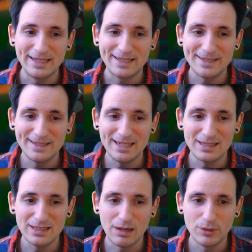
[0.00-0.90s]

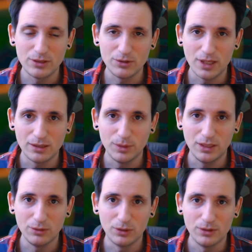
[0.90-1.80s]
6 damage to the enemy
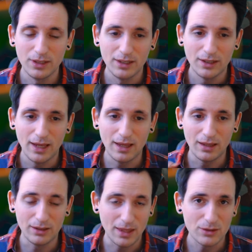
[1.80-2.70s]
hero.
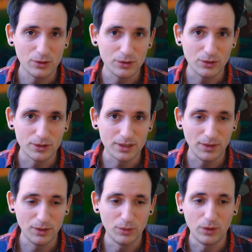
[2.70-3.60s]
That's also costing
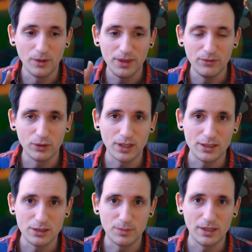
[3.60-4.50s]
0. All the
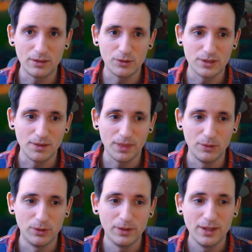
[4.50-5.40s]
invocation spells are costing
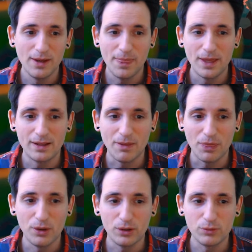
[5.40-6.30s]
0. Then
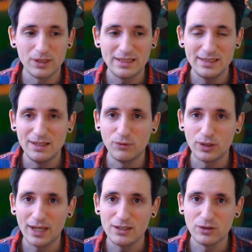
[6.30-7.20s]
third one is the
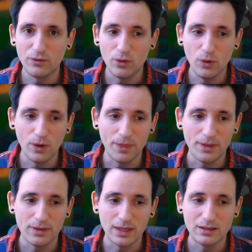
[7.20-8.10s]
invocation of earth.
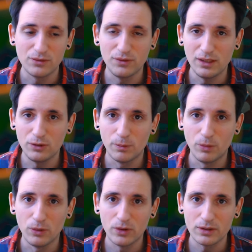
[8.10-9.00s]
That is filling your
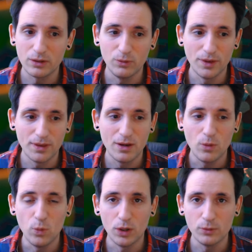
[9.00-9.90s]
board with
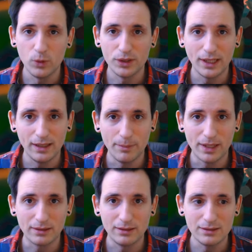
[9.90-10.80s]
1/1
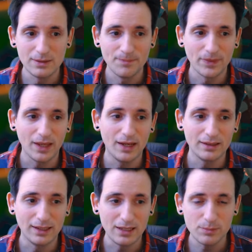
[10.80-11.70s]
elementals. And
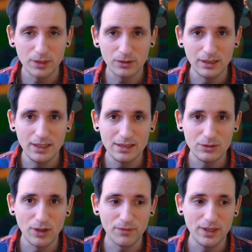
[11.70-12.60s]
last but not least,
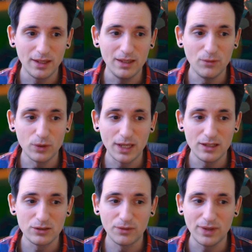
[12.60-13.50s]
you have the
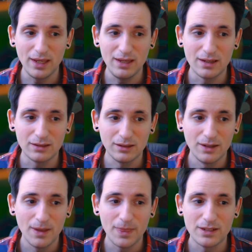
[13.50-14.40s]
invocation of air.
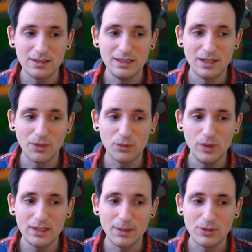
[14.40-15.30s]
That is dealing
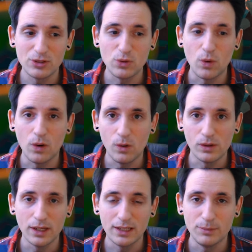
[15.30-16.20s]
3 damage to
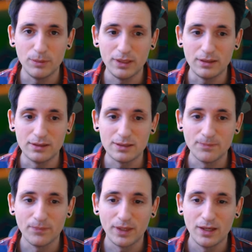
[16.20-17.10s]
all enemy minions.
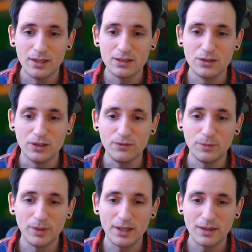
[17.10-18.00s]
So if you
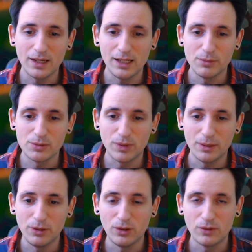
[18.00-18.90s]
play the Kalimos
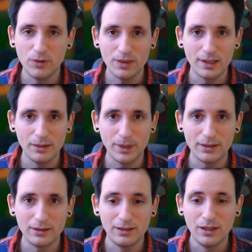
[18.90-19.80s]
Primal Lord with an
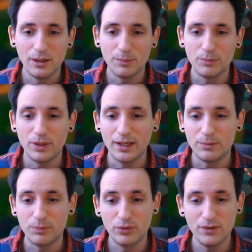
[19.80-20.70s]
elemental
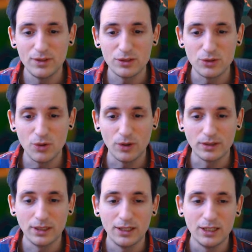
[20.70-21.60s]
played previous
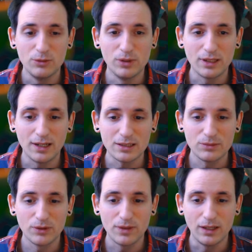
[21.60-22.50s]
turn, you'll cast
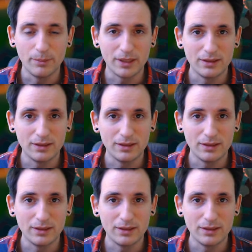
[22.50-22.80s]
one of the elemental